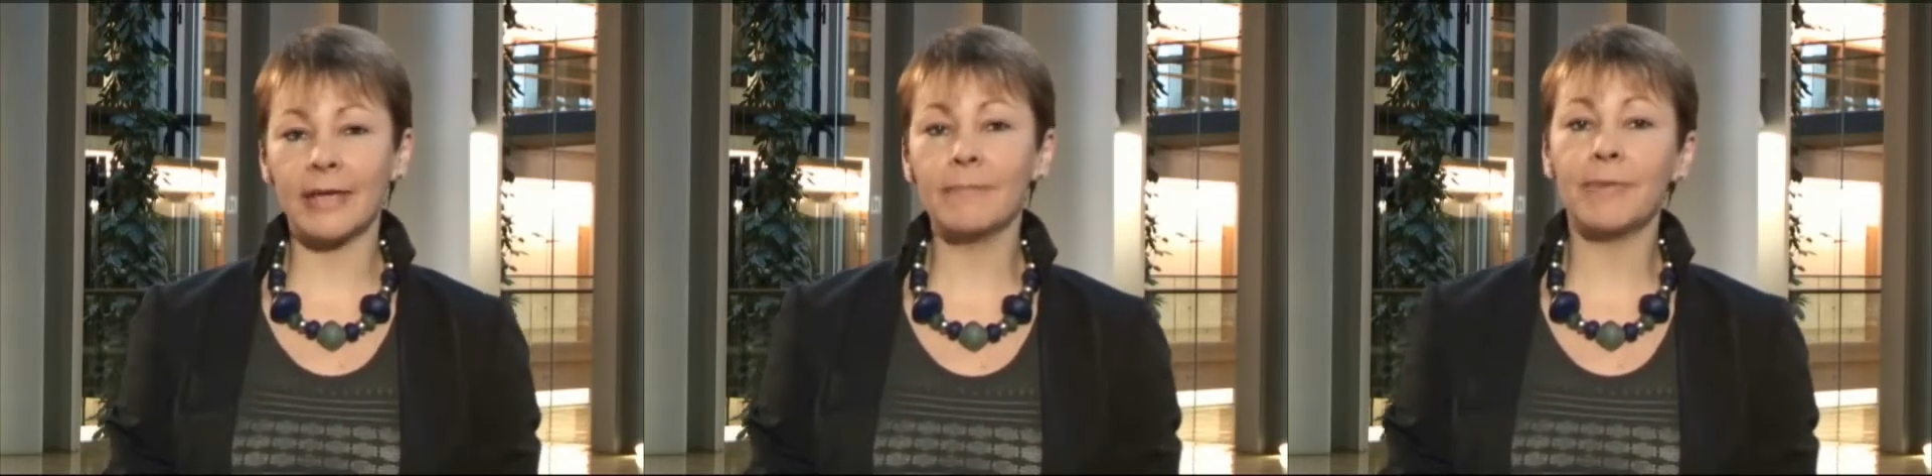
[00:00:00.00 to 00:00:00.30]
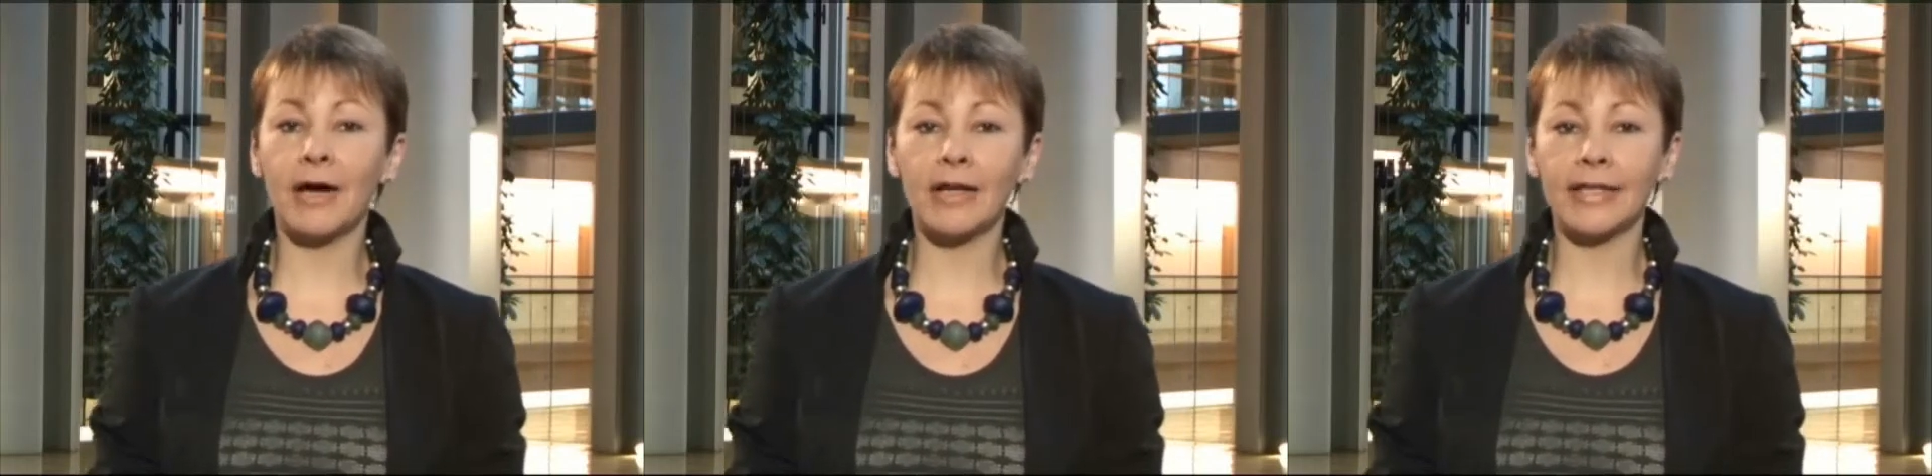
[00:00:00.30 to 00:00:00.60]
in
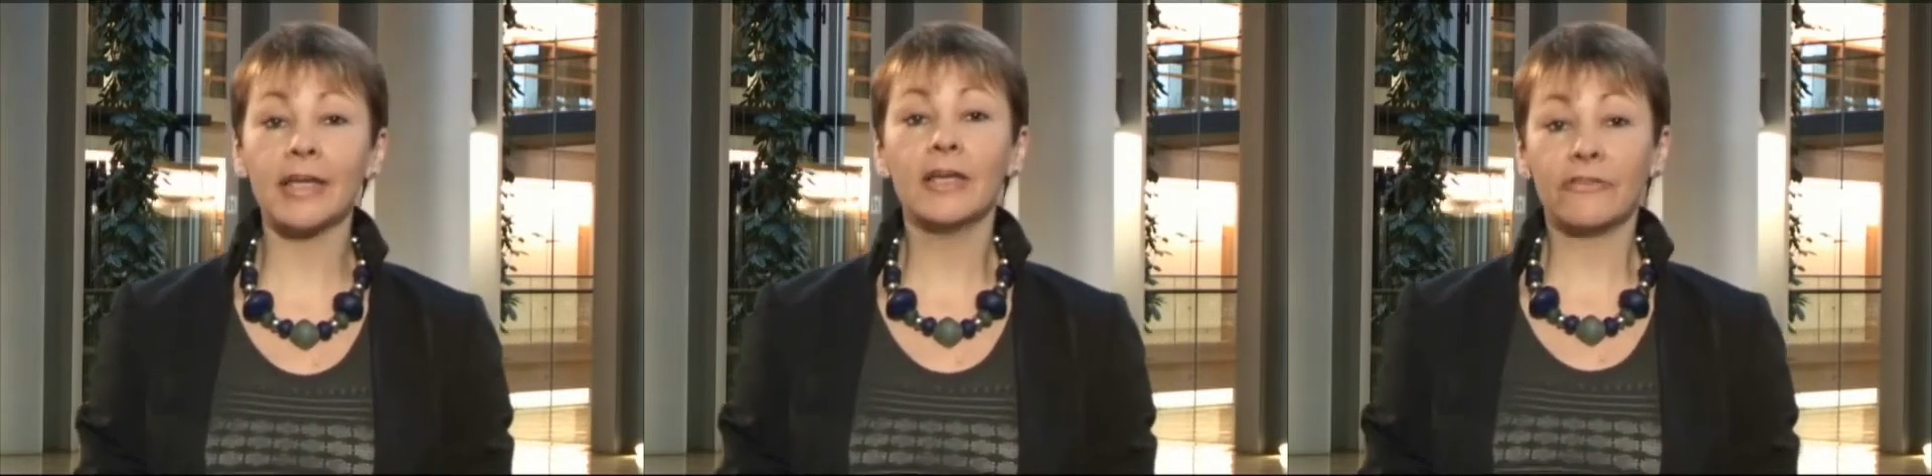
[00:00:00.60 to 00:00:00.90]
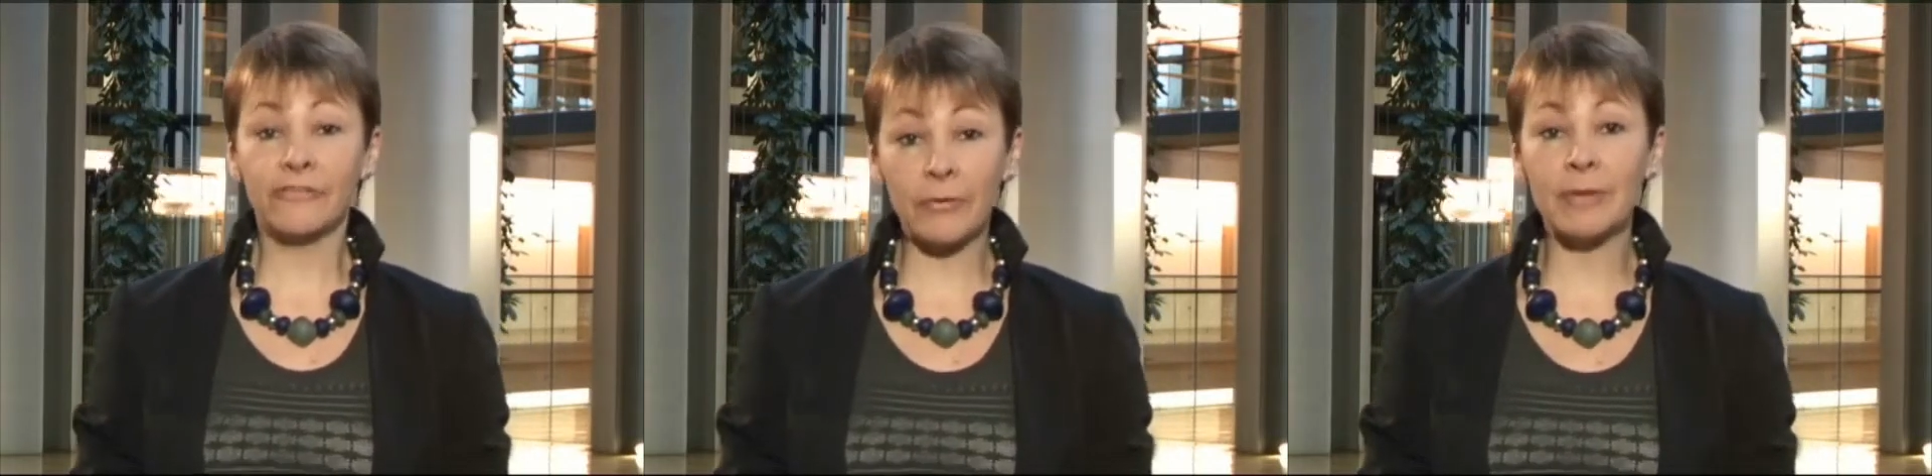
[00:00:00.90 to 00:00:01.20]
Bali
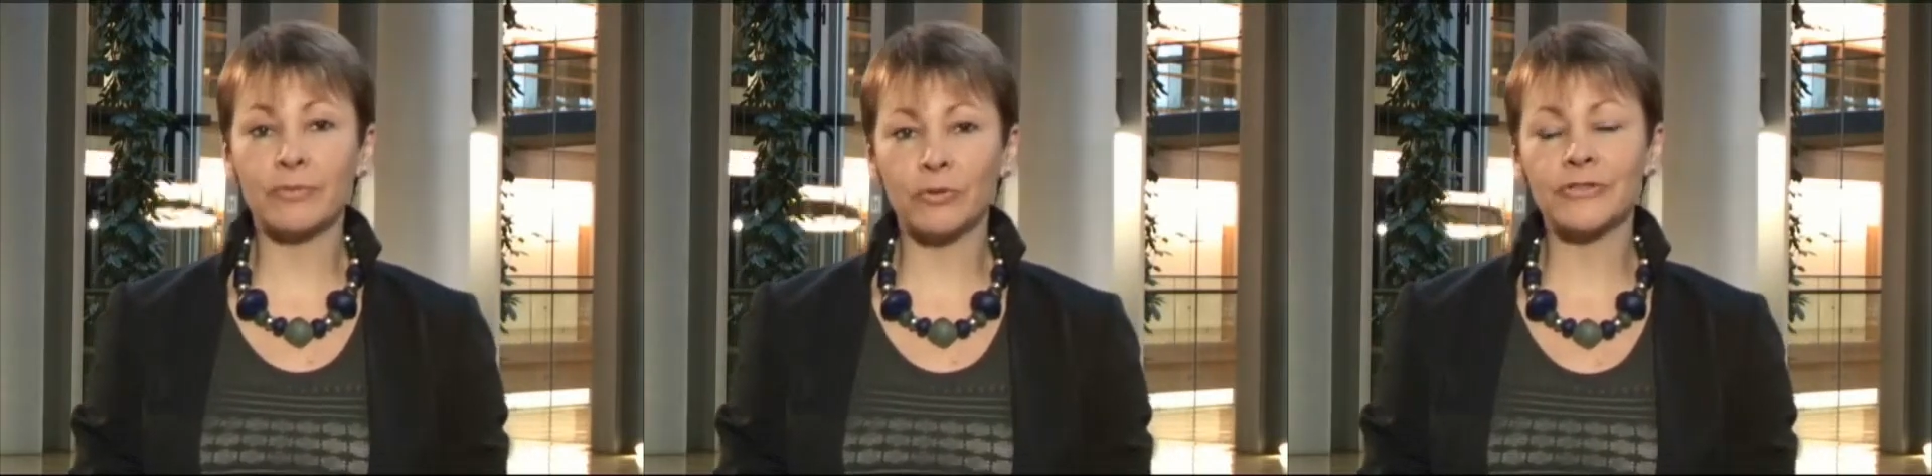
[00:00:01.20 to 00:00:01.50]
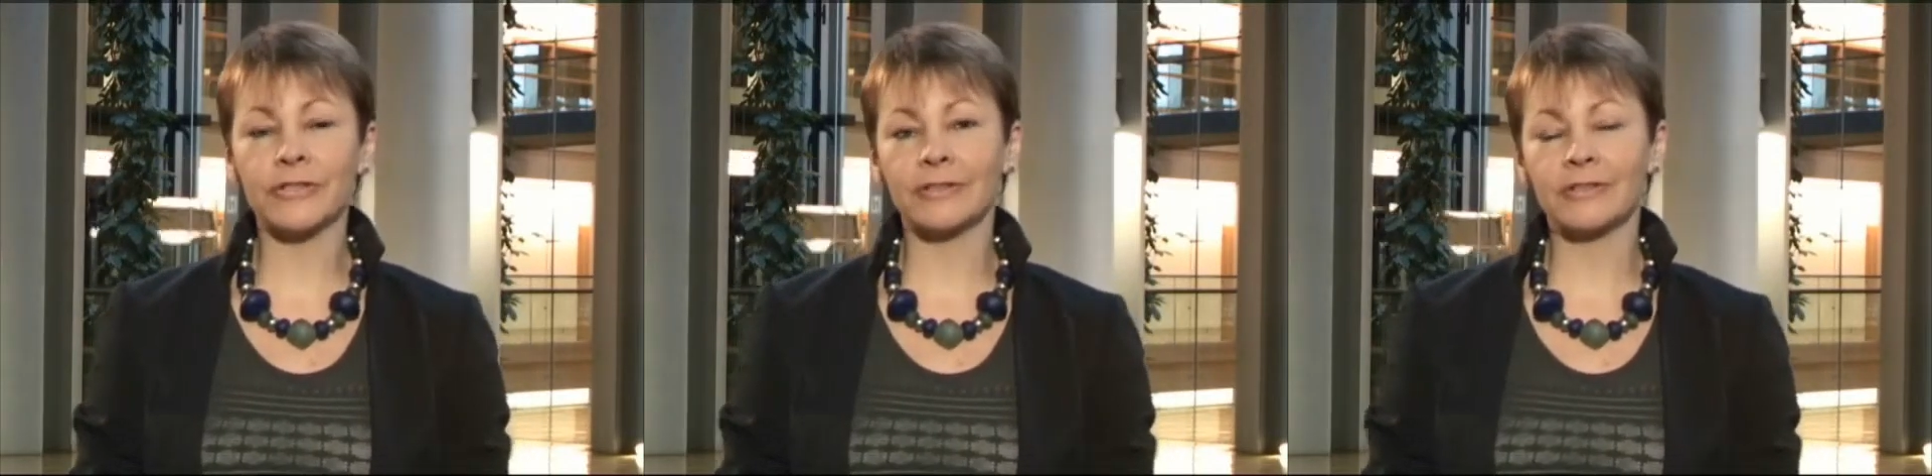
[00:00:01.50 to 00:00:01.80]
so
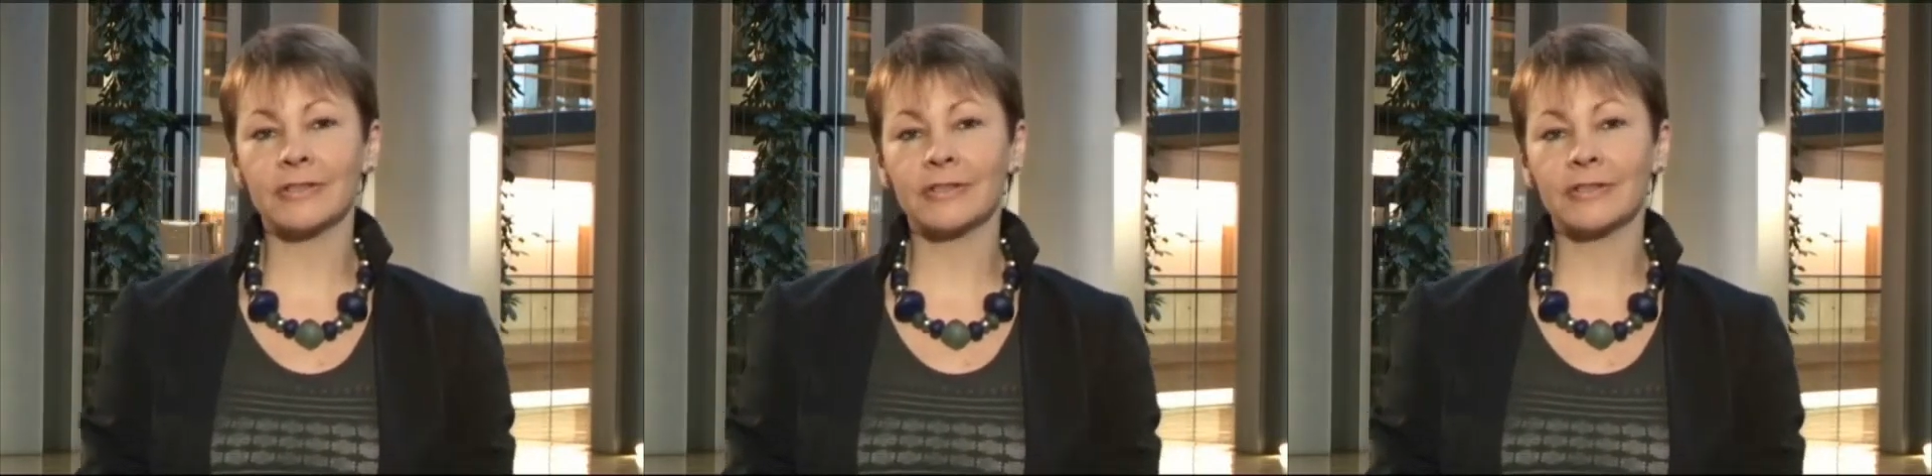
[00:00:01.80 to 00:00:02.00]
important.